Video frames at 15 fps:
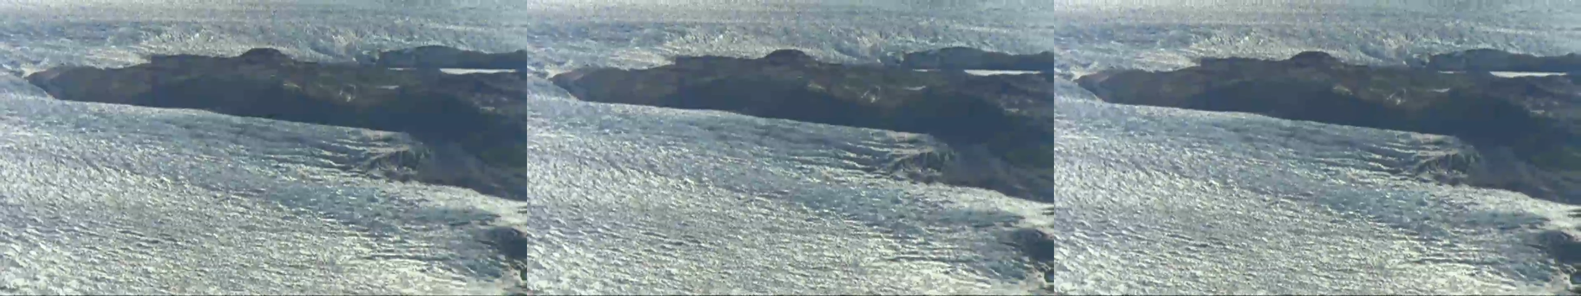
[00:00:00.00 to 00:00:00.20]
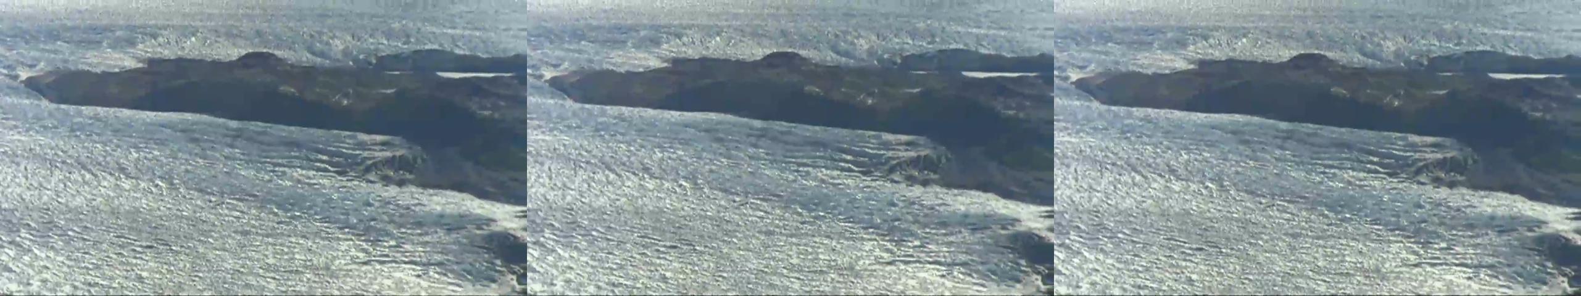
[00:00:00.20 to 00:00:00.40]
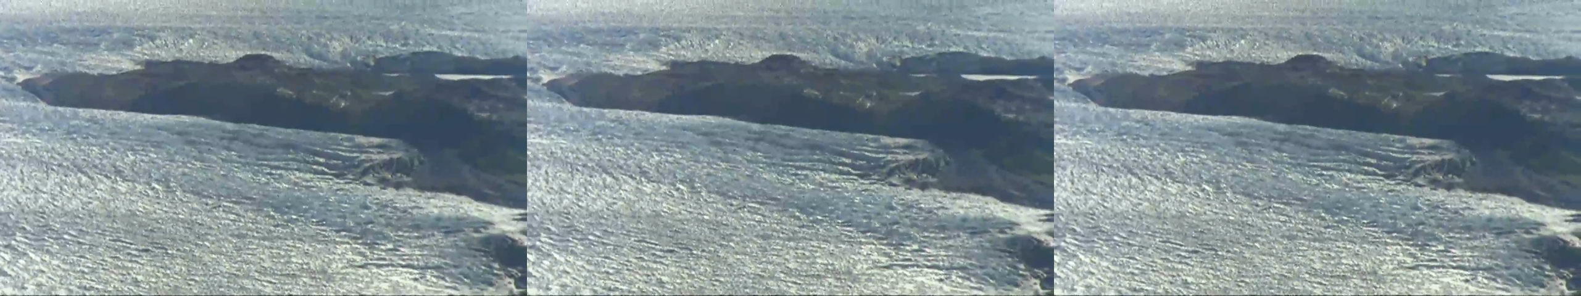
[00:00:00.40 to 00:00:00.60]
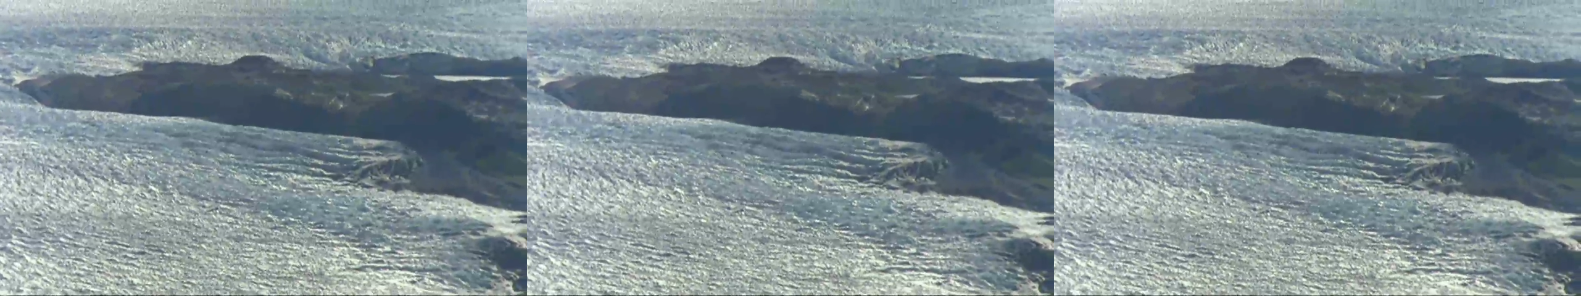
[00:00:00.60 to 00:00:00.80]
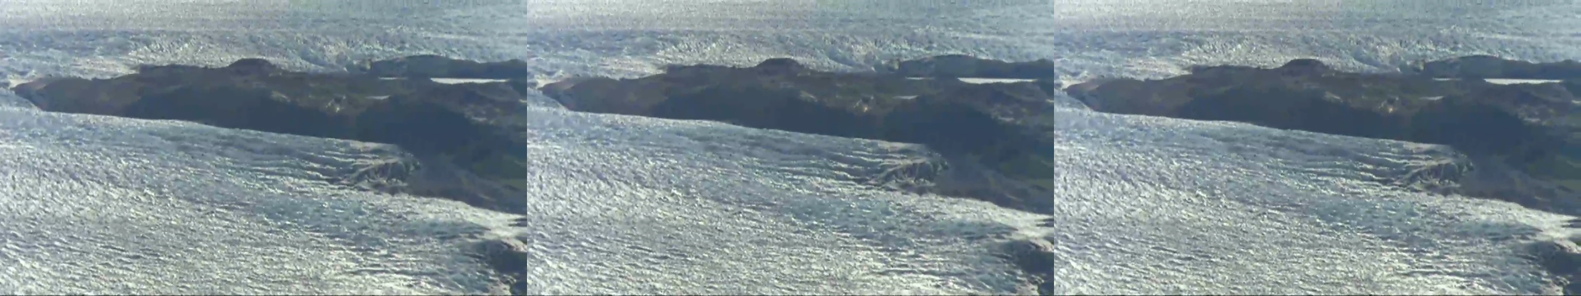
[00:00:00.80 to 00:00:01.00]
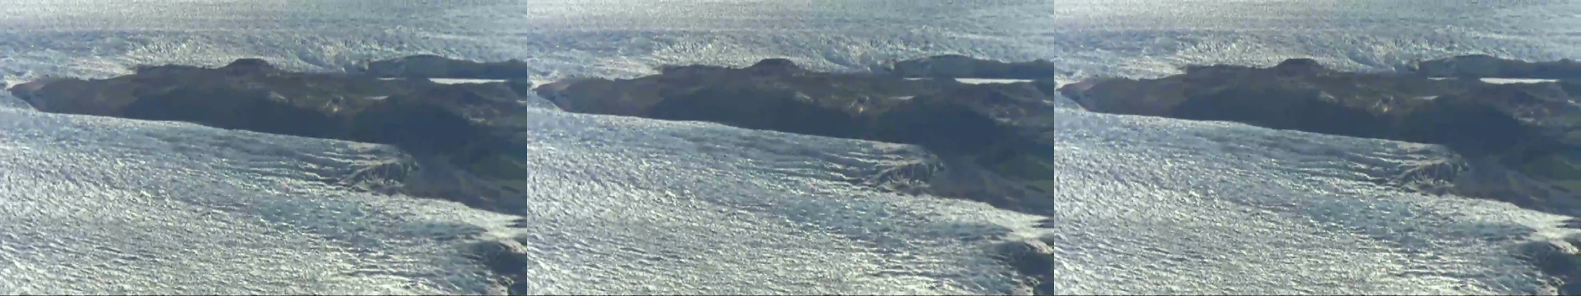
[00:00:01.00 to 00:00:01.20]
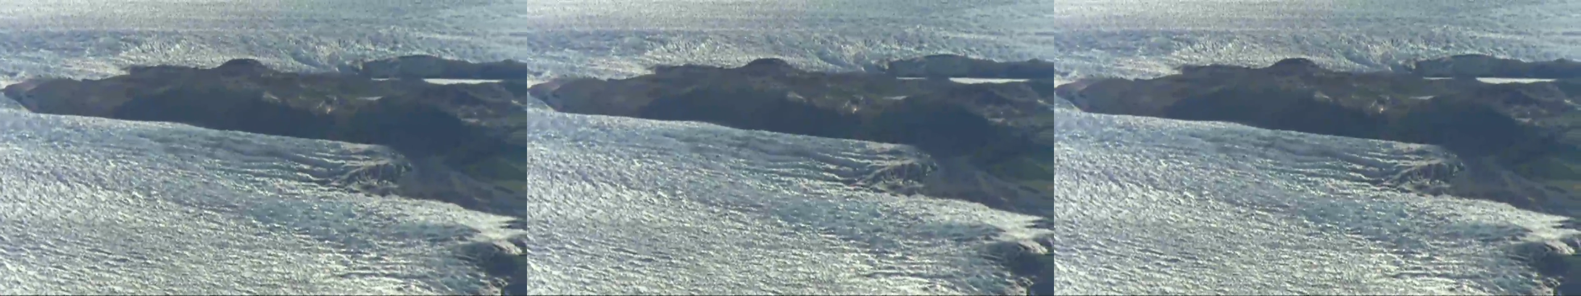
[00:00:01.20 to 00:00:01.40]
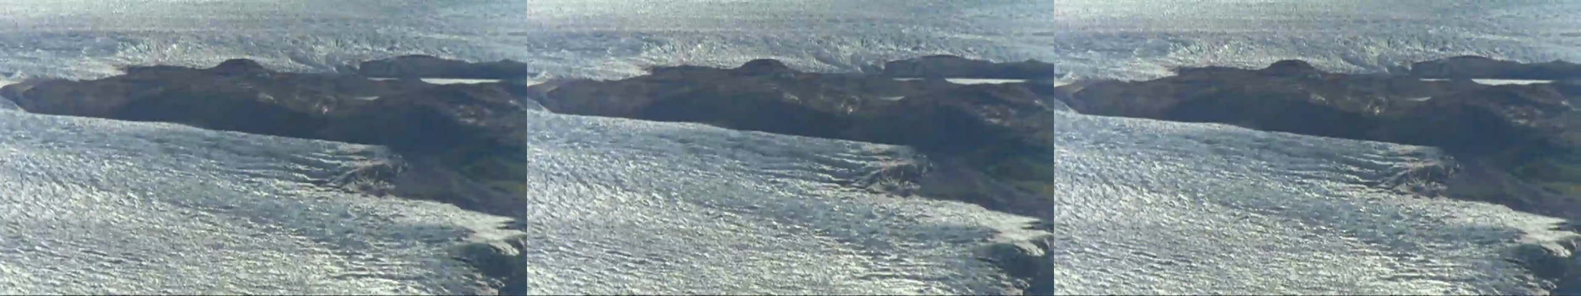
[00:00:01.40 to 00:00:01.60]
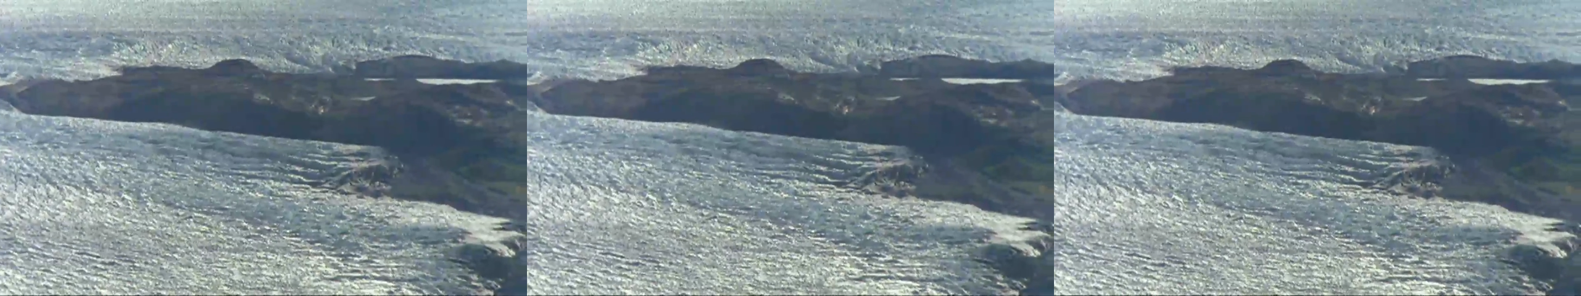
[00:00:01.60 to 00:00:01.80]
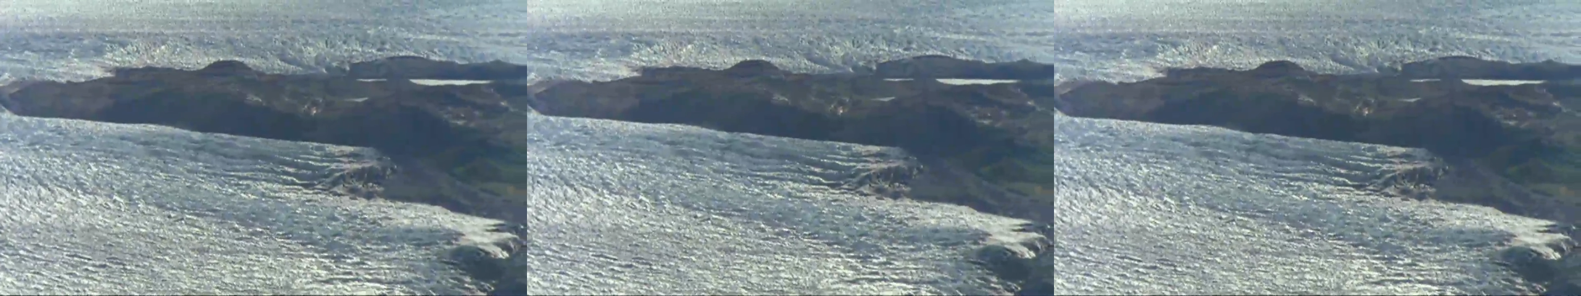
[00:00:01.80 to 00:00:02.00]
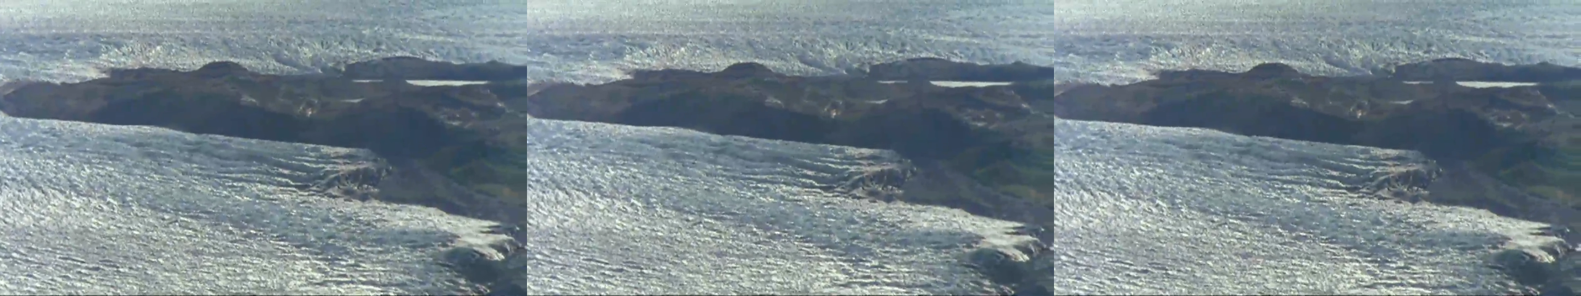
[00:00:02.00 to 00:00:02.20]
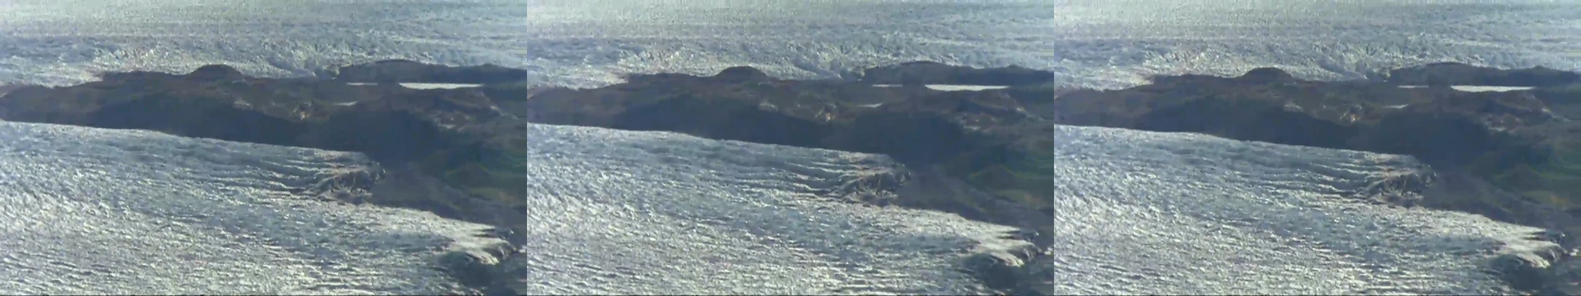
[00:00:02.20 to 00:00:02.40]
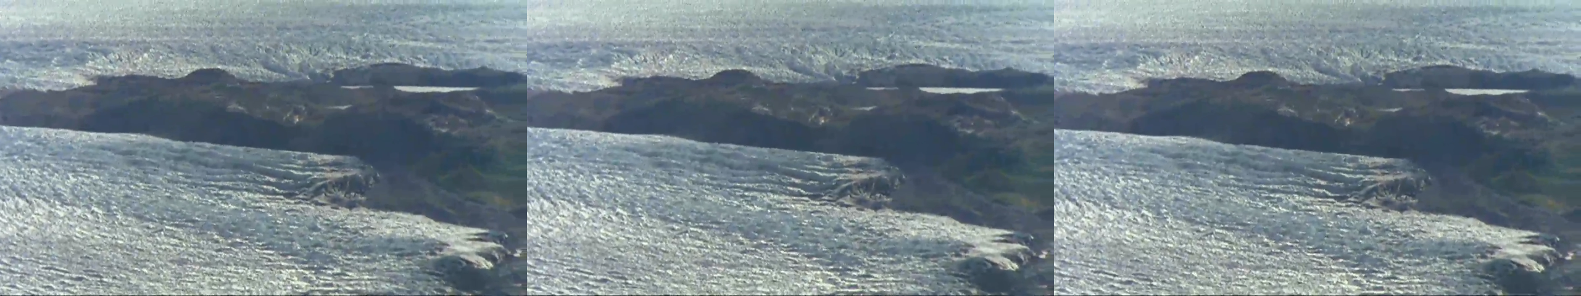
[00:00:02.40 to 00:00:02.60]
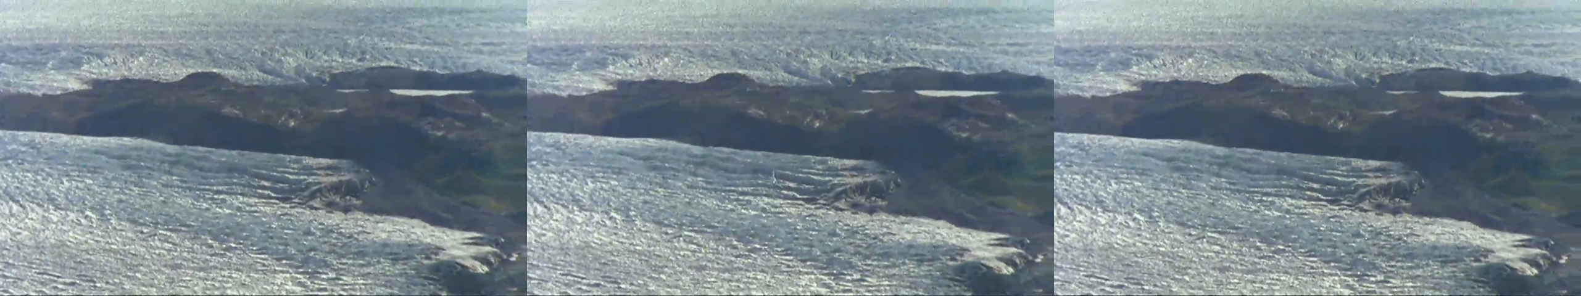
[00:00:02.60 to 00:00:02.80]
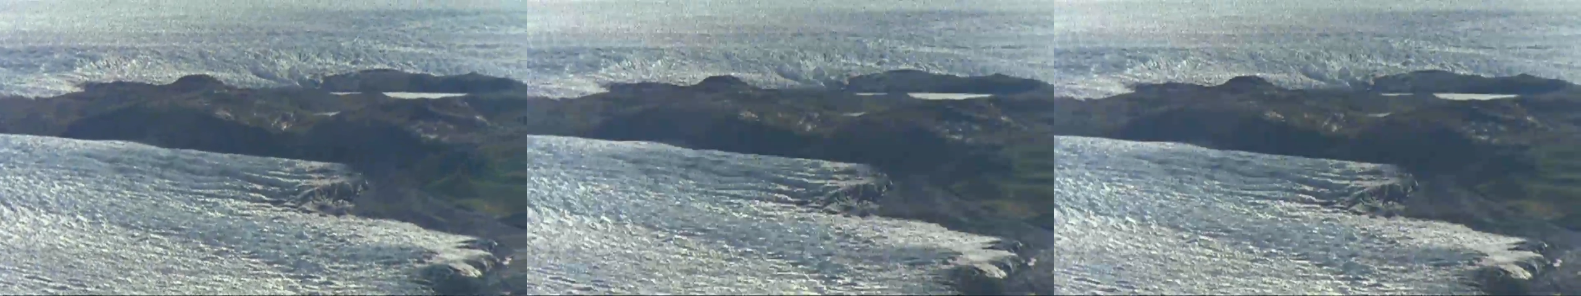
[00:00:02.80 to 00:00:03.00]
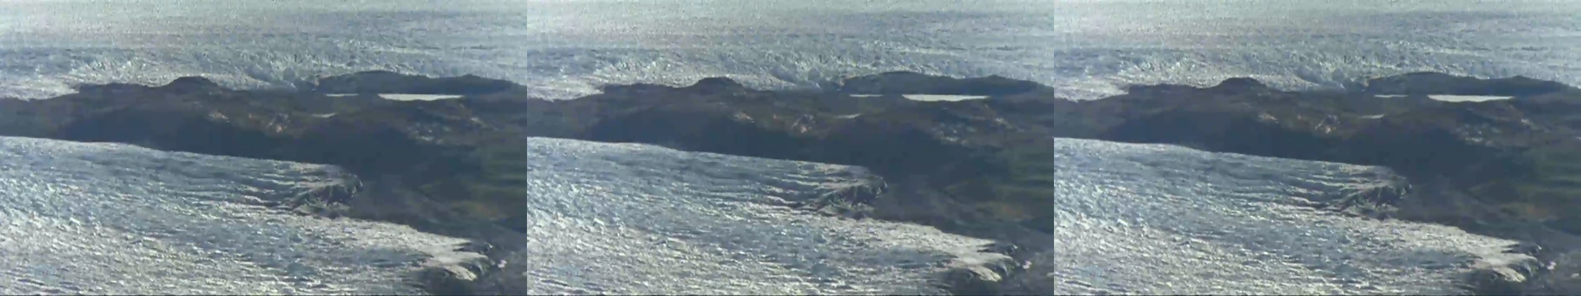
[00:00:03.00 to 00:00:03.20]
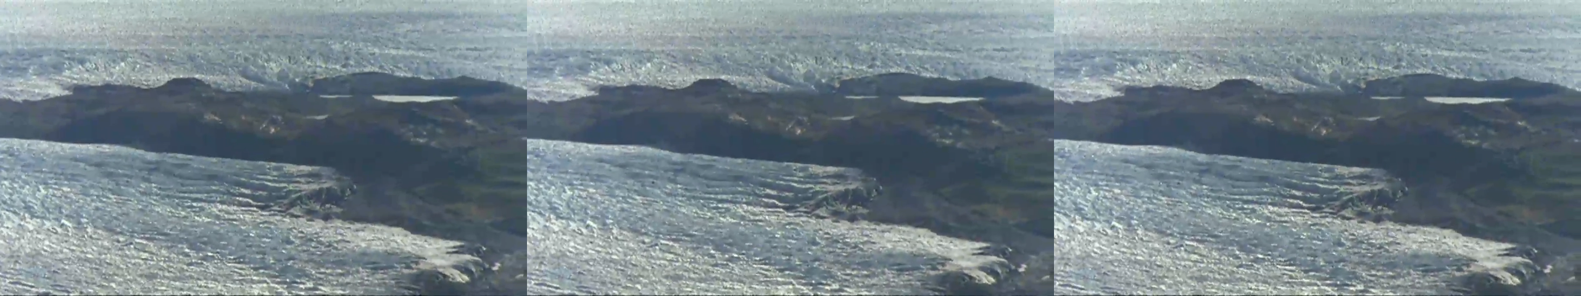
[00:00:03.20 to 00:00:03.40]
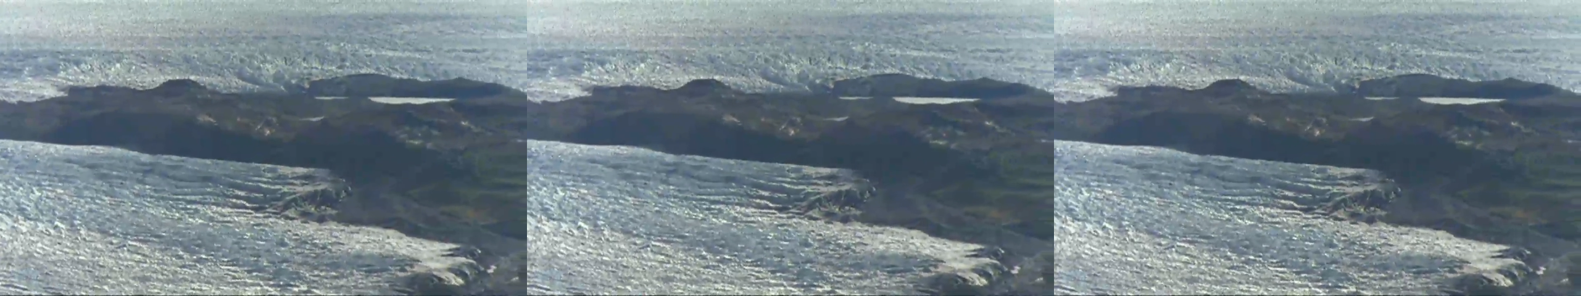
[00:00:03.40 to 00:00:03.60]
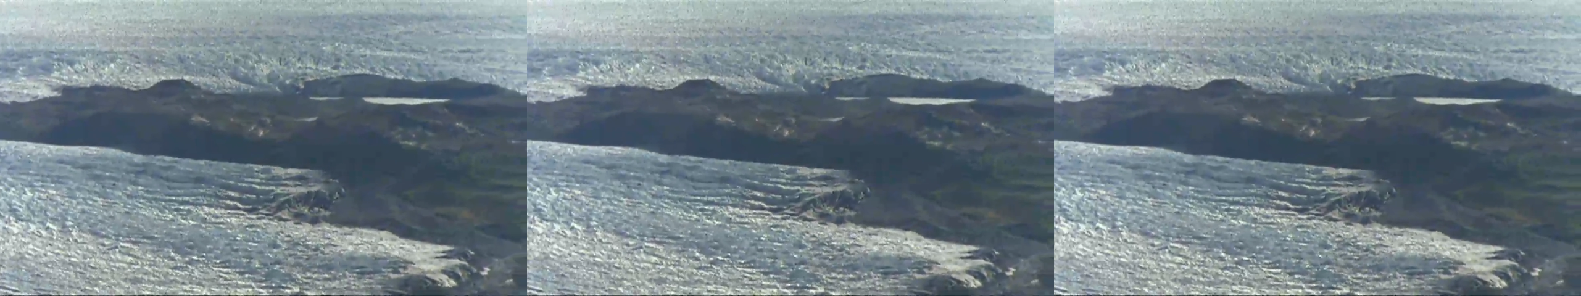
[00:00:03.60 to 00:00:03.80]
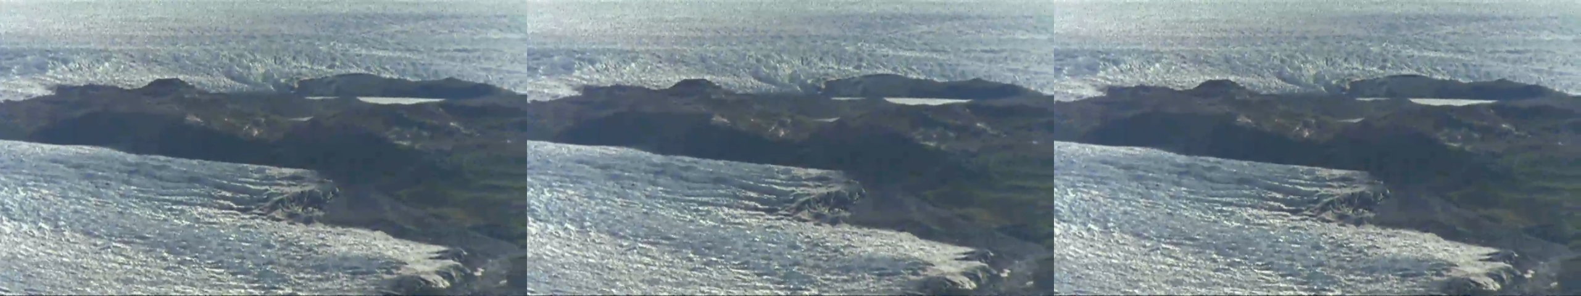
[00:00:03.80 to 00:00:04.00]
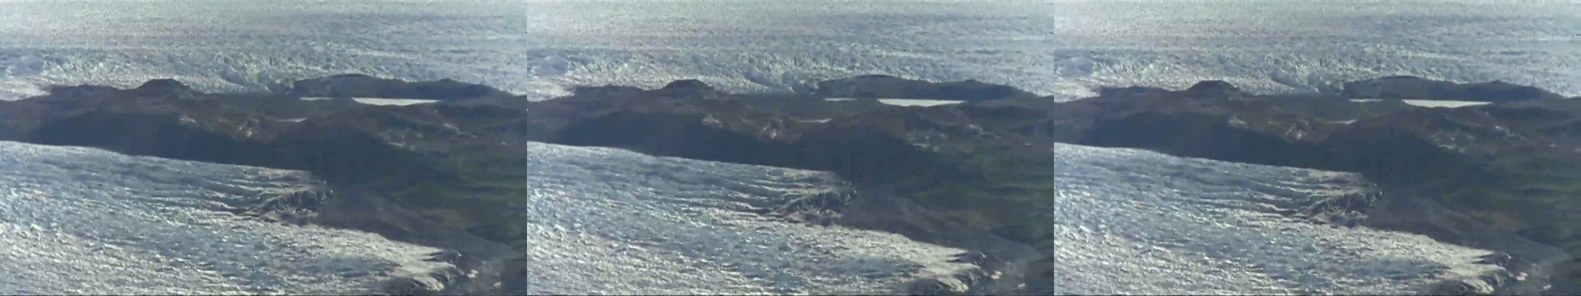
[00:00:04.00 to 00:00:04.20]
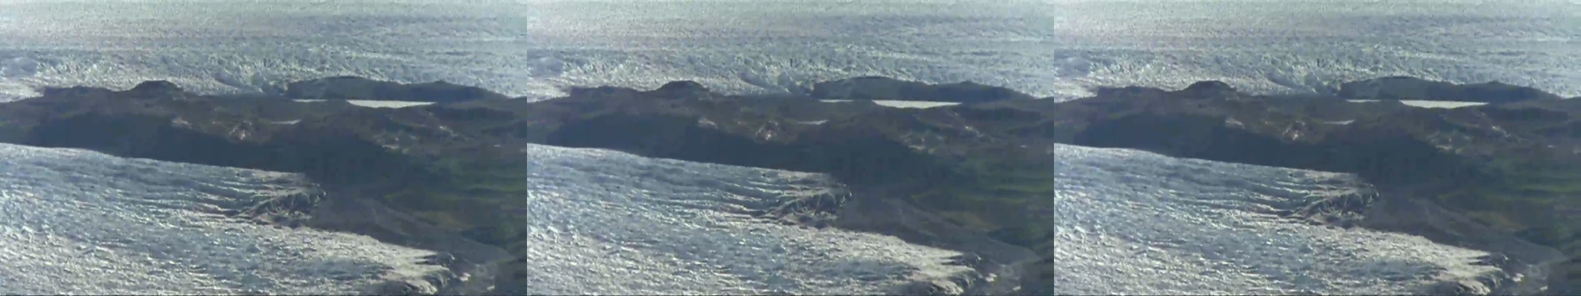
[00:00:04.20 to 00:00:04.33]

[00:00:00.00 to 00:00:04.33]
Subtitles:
(no speaker visible)